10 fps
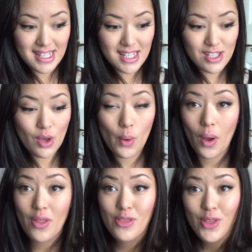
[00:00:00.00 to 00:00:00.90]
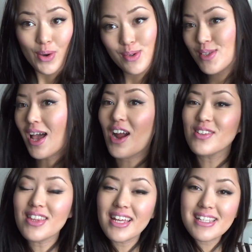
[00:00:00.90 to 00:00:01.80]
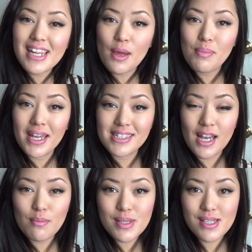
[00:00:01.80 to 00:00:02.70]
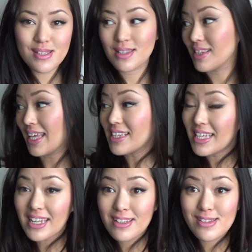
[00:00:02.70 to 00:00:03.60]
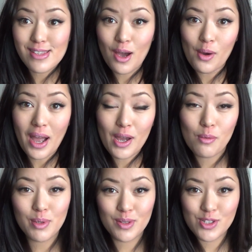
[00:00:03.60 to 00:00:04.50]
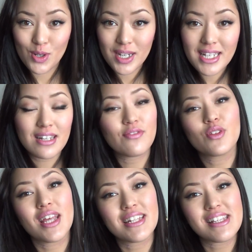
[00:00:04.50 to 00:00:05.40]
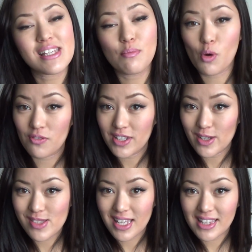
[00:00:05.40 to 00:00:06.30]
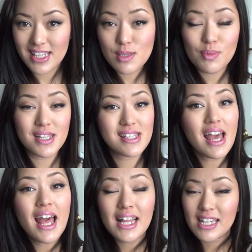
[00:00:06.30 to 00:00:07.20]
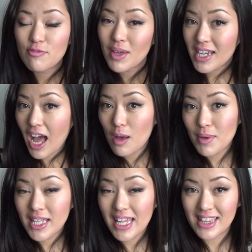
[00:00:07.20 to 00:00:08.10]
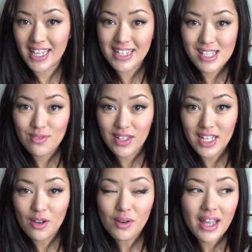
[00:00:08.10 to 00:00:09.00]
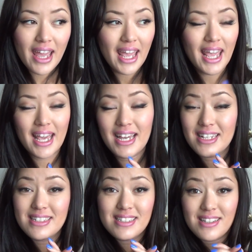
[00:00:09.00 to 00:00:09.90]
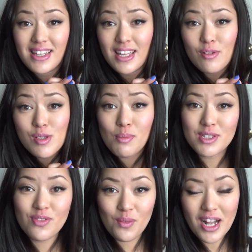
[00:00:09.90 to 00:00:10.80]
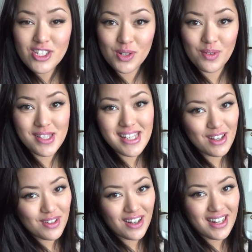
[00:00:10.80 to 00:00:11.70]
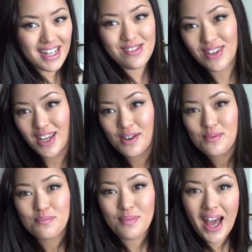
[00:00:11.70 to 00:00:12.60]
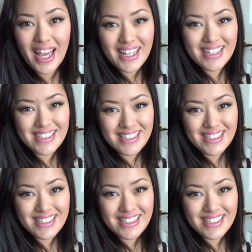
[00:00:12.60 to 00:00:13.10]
So those are the things that I picked up lately, so I hope you enjoyed, and if you'd like to see more videos like this, please leave me a comment and like this video, and thank you so much for watching. We'll see you in our next video. Bye!